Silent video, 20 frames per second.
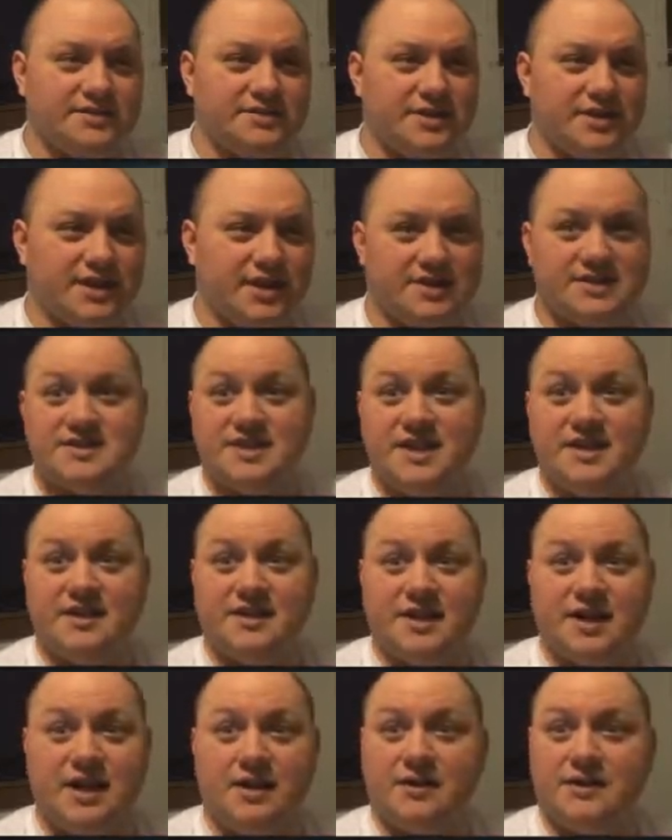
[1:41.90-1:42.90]
stayed
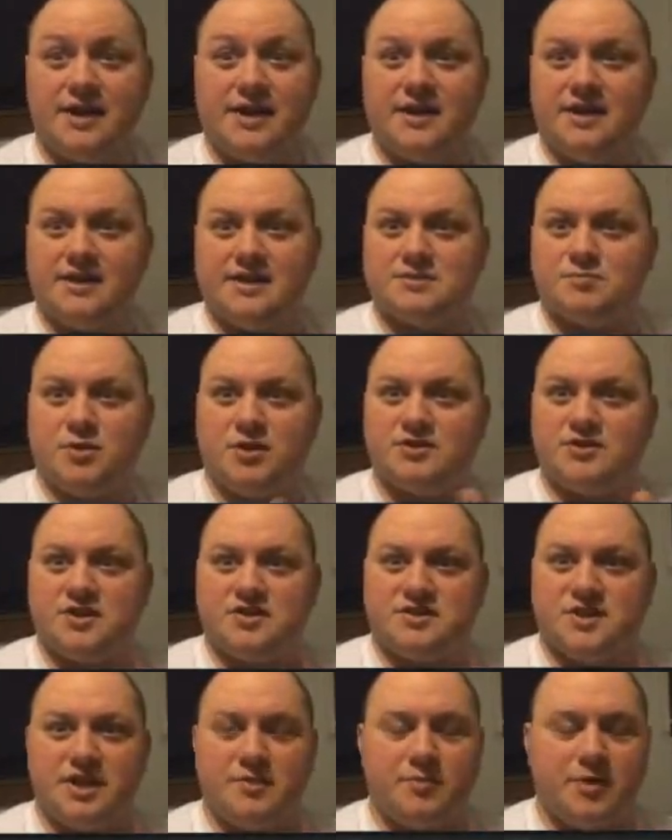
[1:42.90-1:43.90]
at a Holiday Inn Express
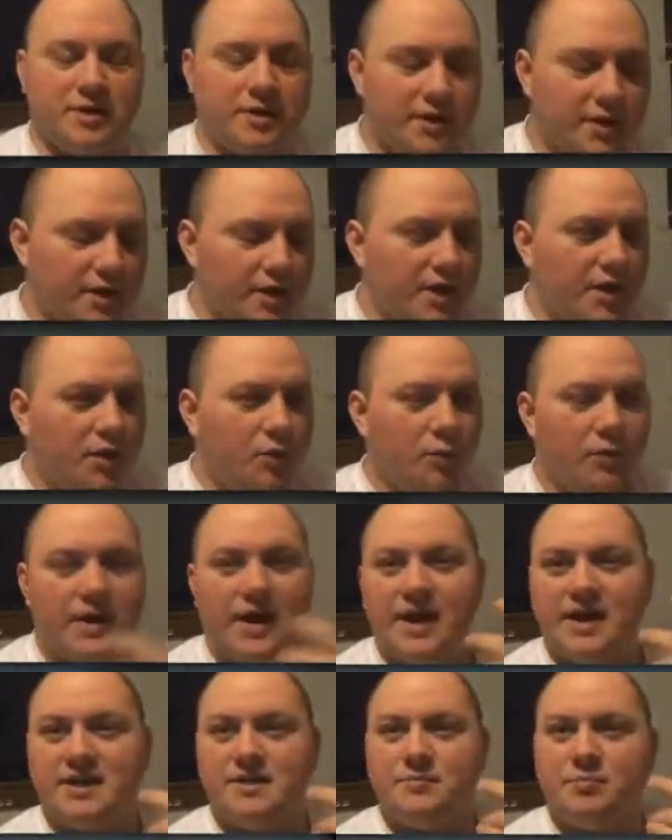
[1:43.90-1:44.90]
last night, but
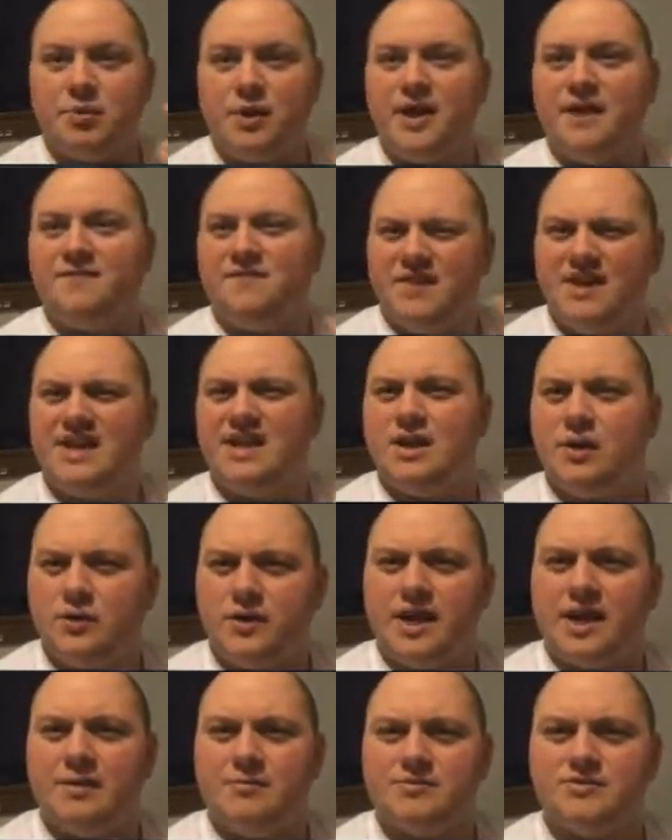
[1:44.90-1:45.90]
when I play video
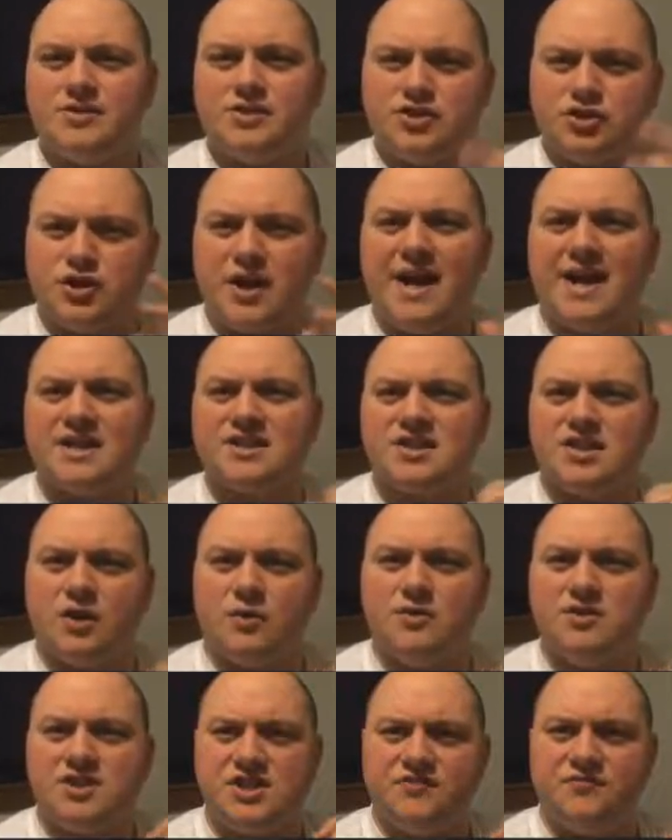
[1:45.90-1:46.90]
games, the tracks that
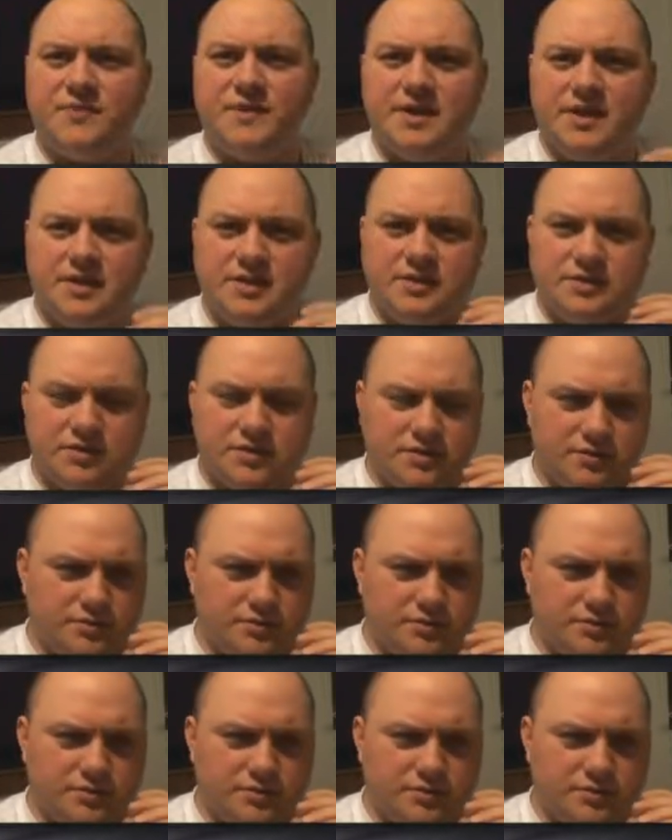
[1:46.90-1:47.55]
always give me